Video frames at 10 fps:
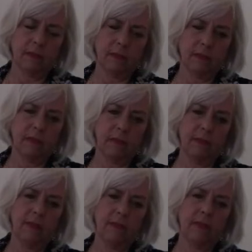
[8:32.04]

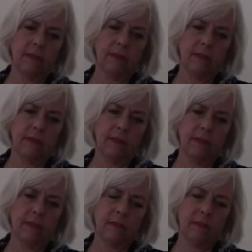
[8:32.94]

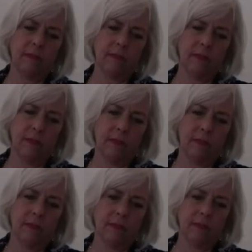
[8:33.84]

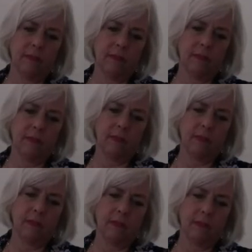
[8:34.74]

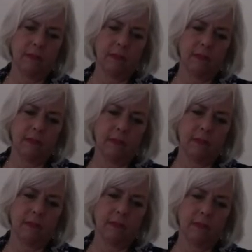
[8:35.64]

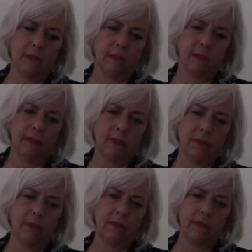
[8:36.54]

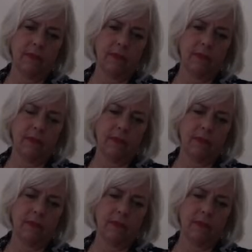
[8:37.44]
(silent)